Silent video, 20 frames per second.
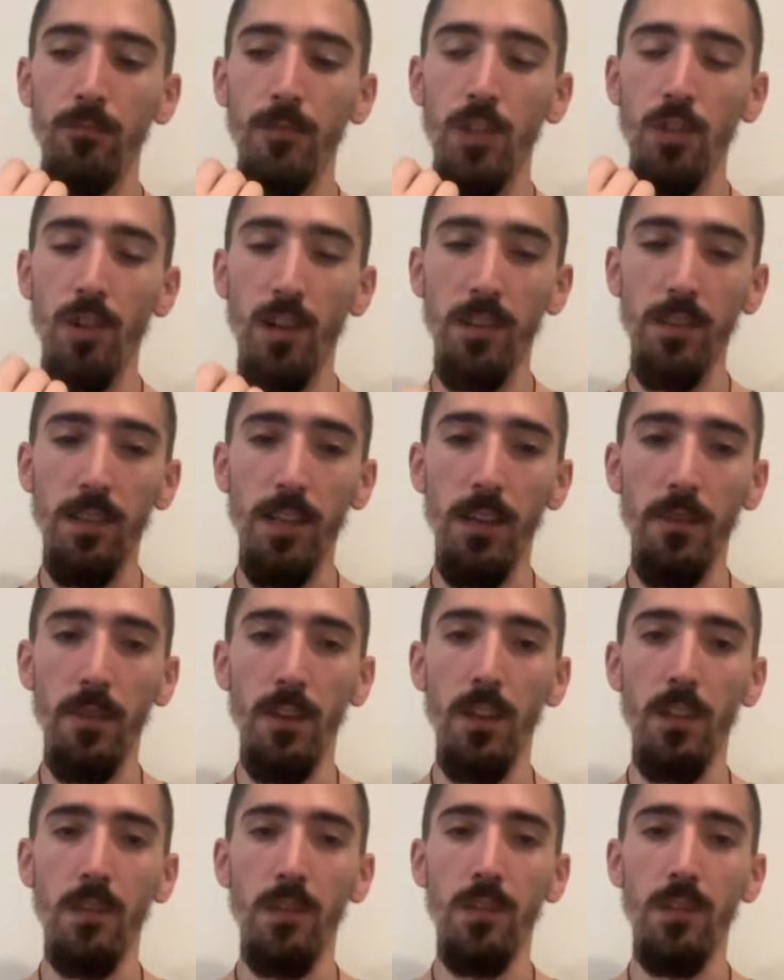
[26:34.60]
translate
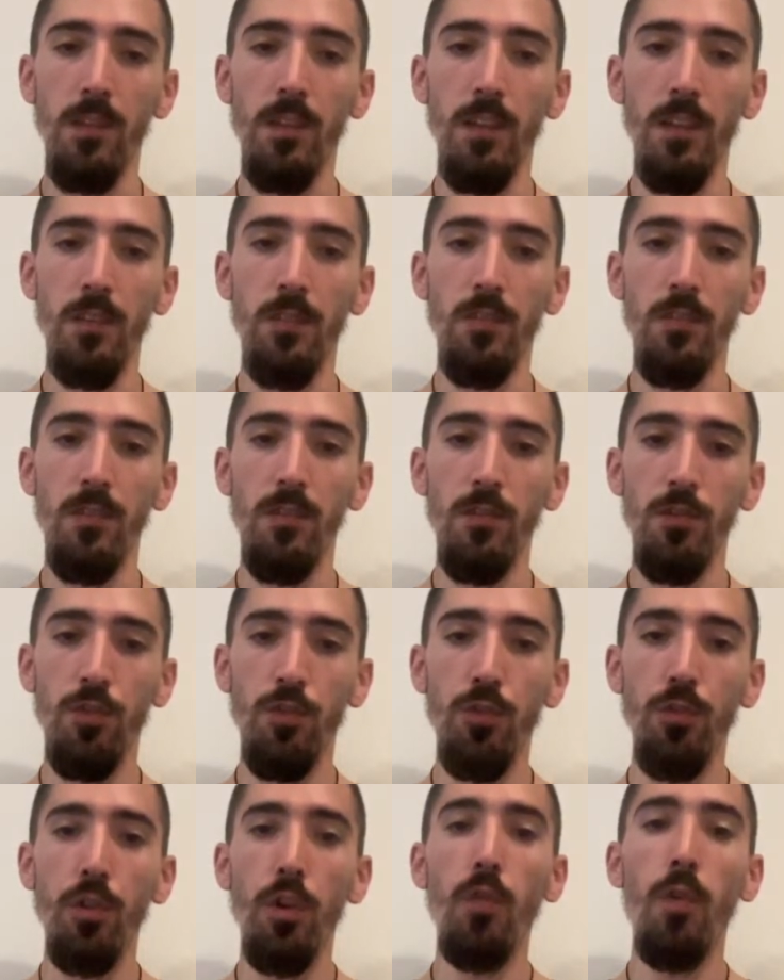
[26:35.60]
this is,
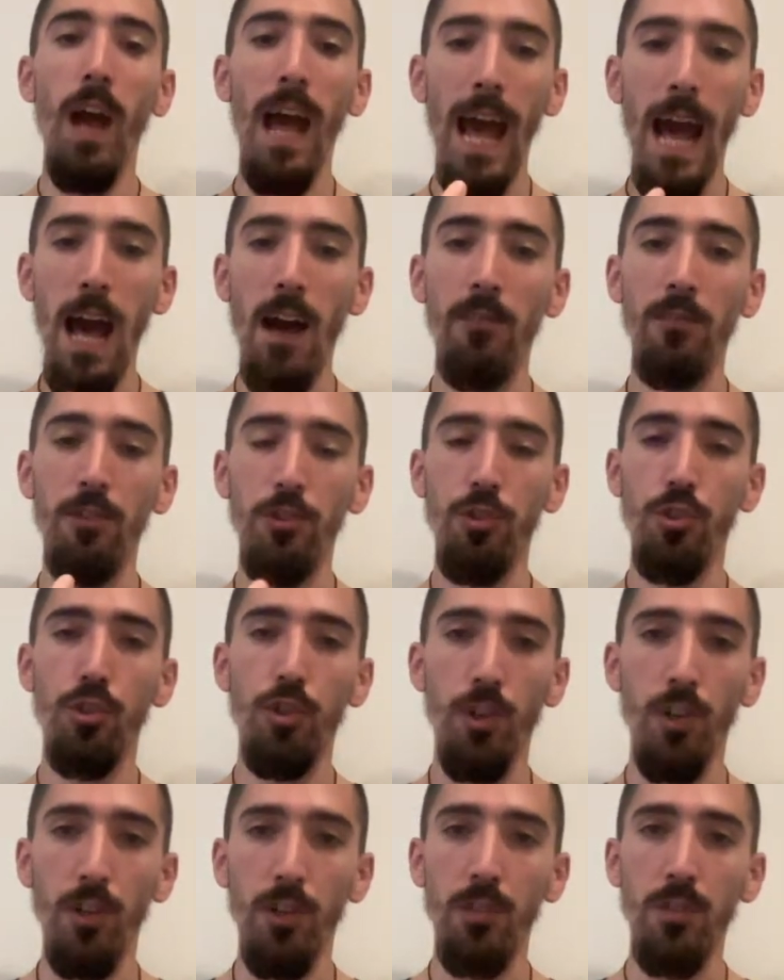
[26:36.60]
do you have a
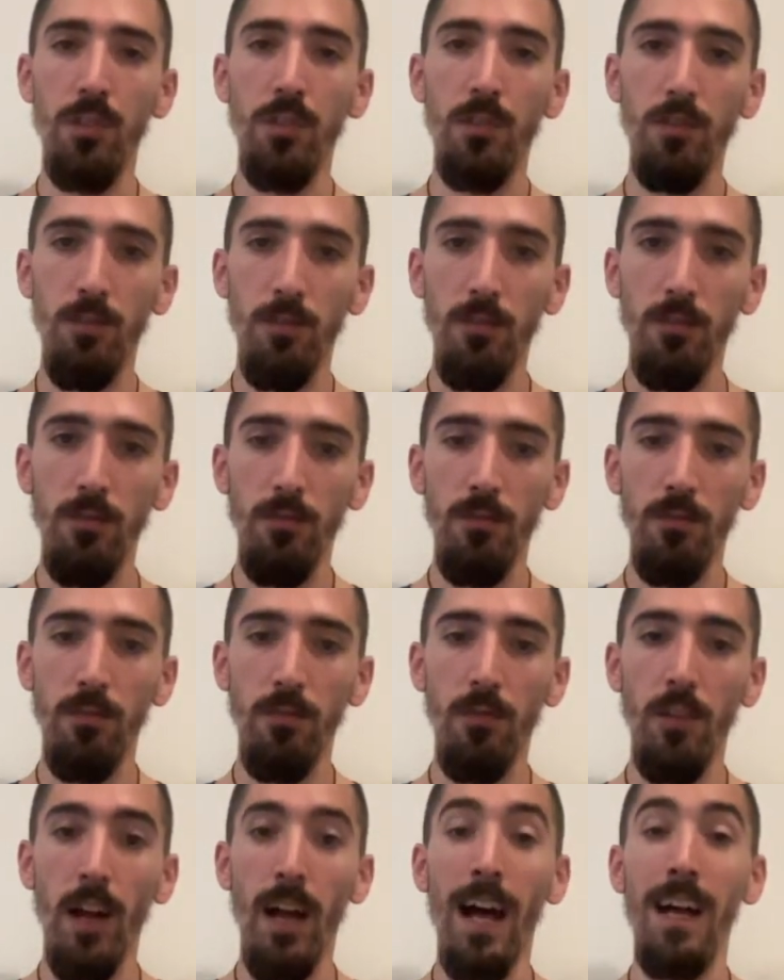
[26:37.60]
shirt?
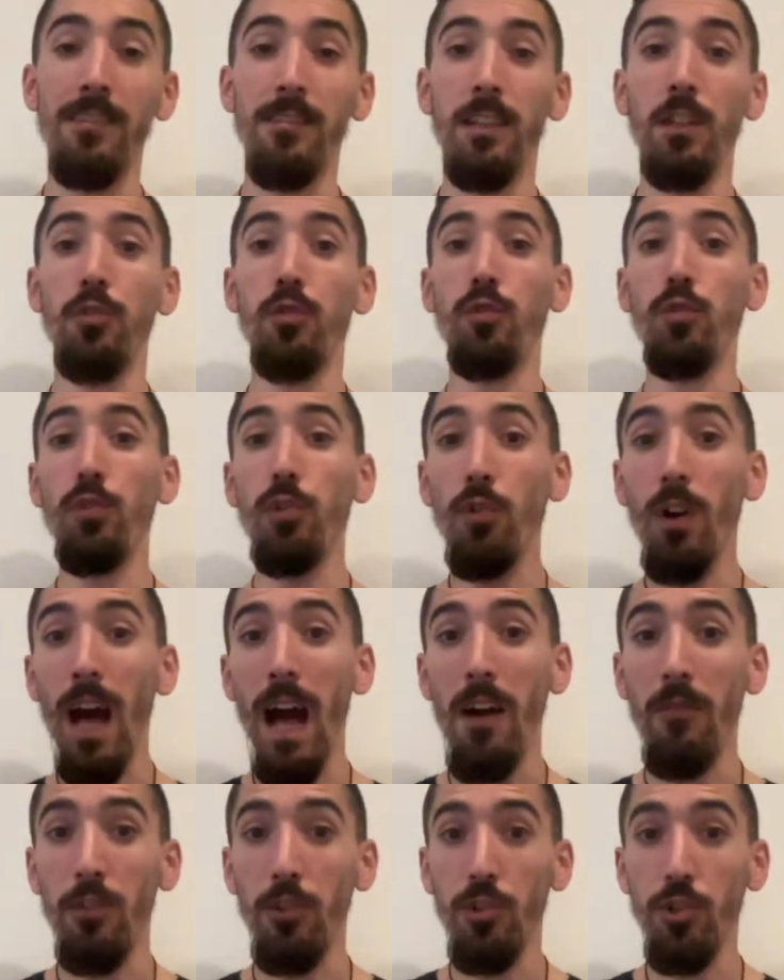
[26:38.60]
As in, do you
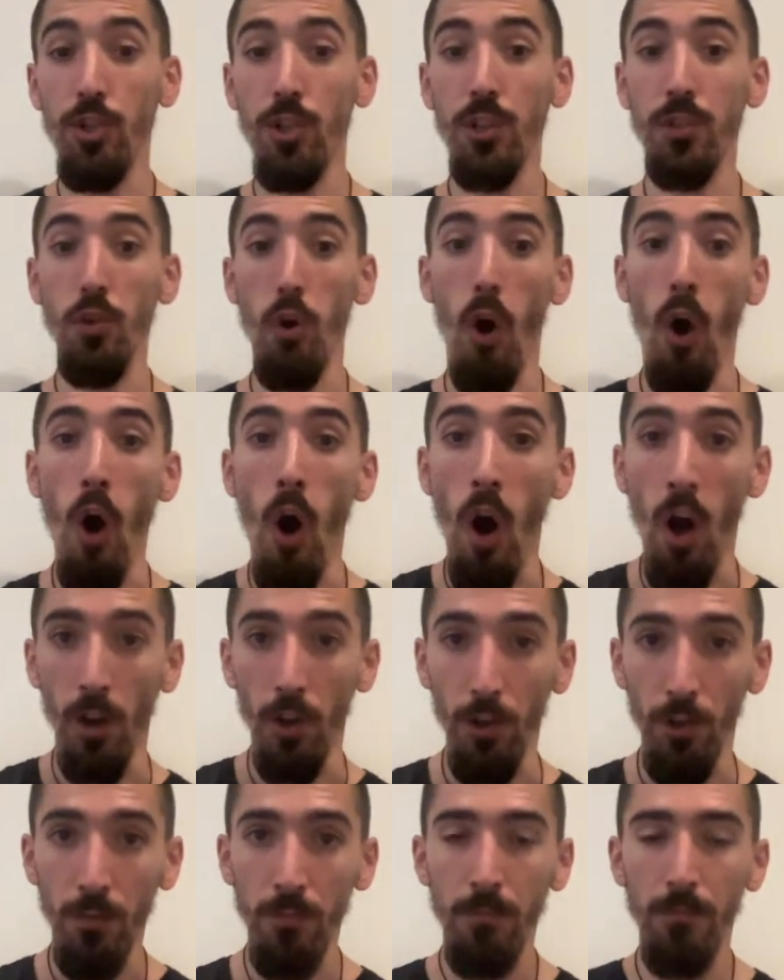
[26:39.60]
have a shirt
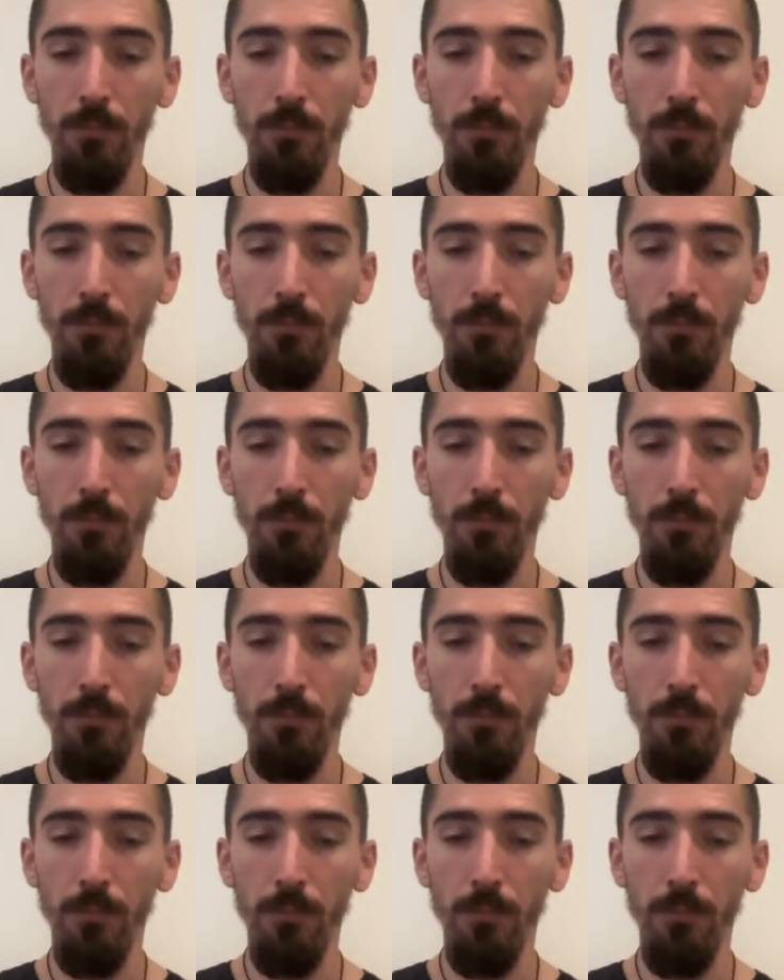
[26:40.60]
on?